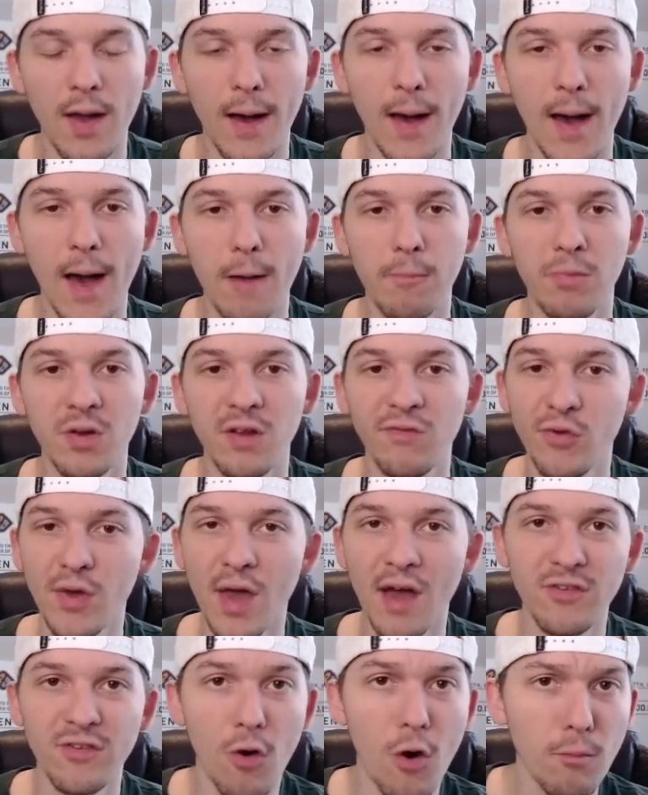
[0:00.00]
But if you
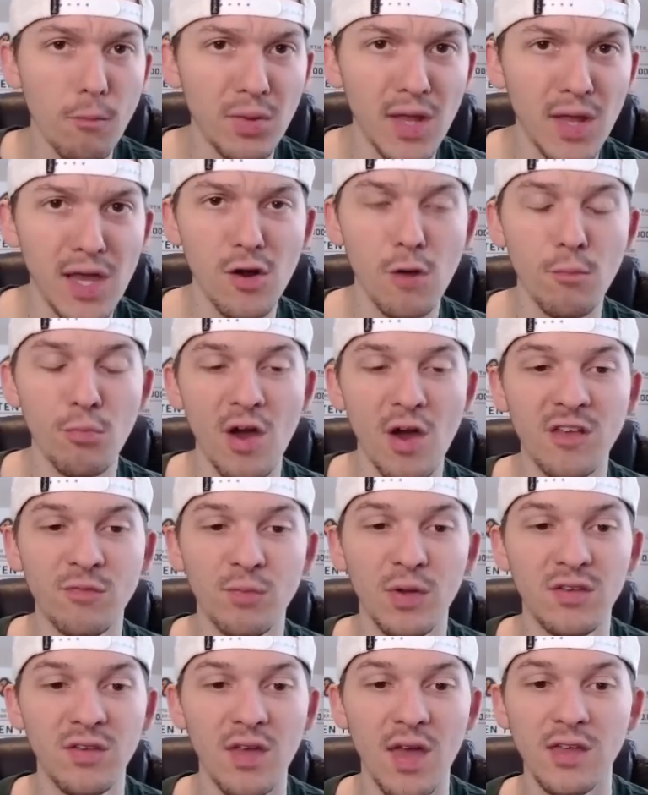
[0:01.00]
guys aren't playing on
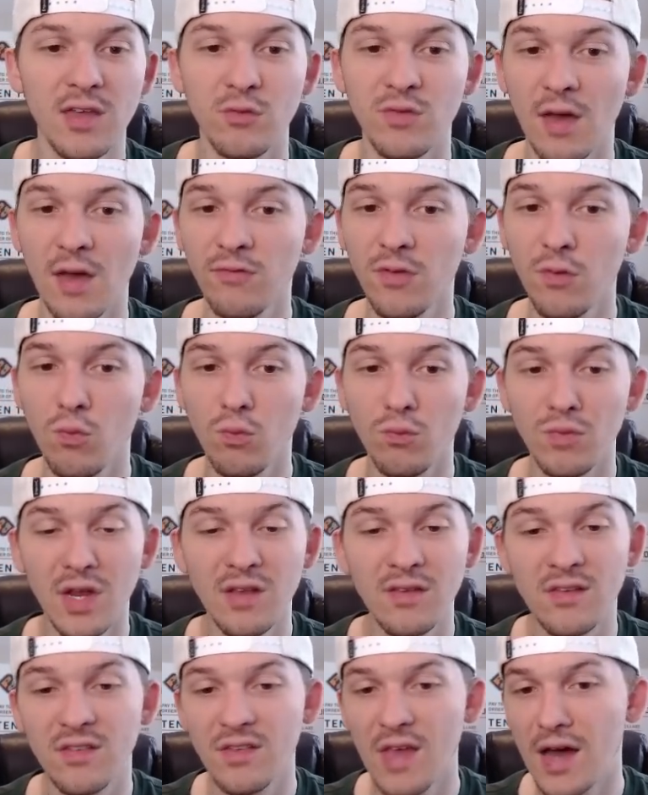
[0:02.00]
Prizepicks yet, you definitely
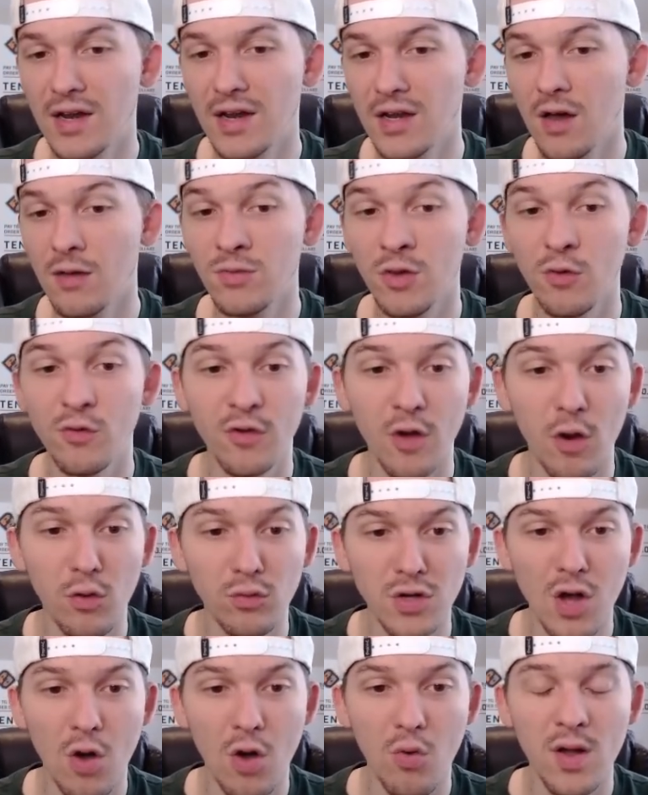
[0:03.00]
need to sign up. Use
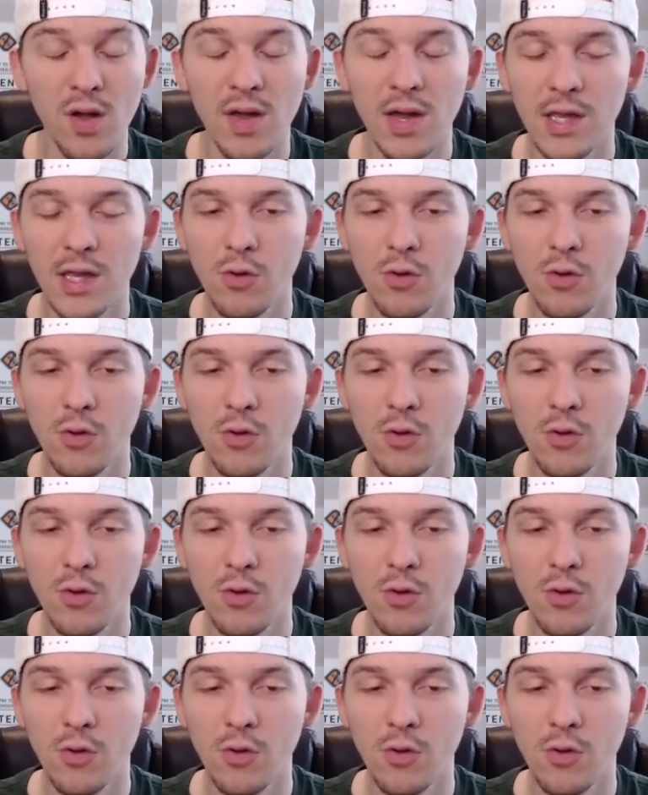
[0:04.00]
code NOAH.